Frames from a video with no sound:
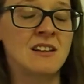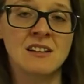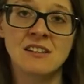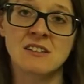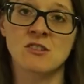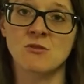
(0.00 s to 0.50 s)
it
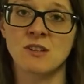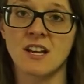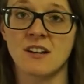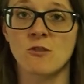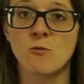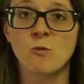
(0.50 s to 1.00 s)
leads to the
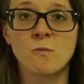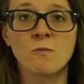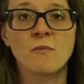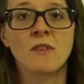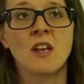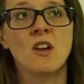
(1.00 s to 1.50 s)
other room
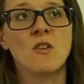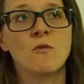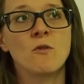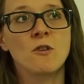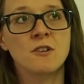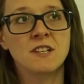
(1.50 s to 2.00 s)

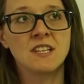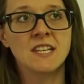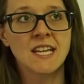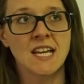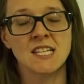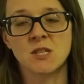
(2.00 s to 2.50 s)
where the
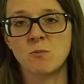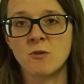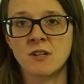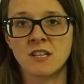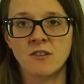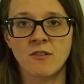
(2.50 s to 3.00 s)
gas
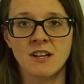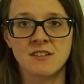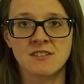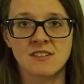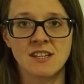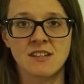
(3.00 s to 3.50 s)
burning device
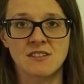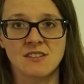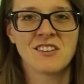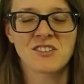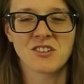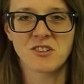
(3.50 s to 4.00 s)

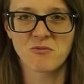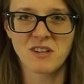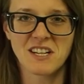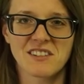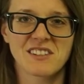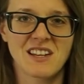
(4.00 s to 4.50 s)
stands. So it
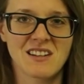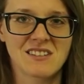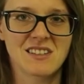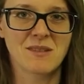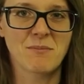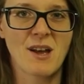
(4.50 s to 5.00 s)
really sucks
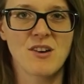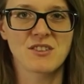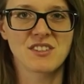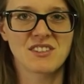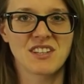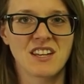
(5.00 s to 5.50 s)
that my
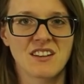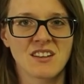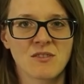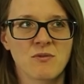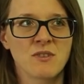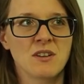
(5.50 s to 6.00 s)
house is
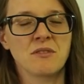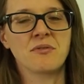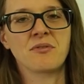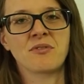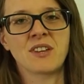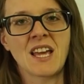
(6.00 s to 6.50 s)
heated with
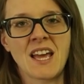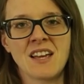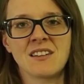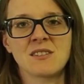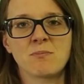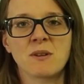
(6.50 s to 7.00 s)

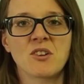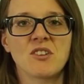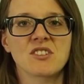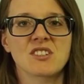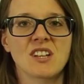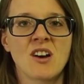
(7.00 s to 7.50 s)
gas
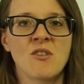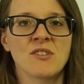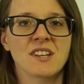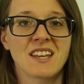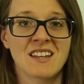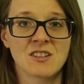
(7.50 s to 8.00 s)
because now
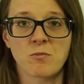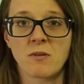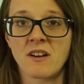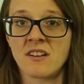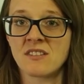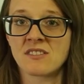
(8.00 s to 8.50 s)
the gas
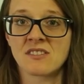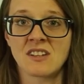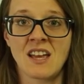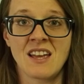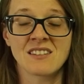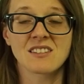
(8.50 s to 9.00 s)
price
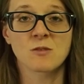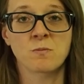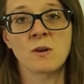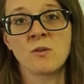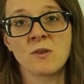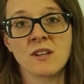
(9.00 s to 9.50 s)
has
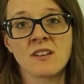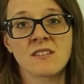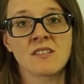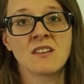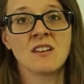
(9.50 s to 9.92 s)
exploded.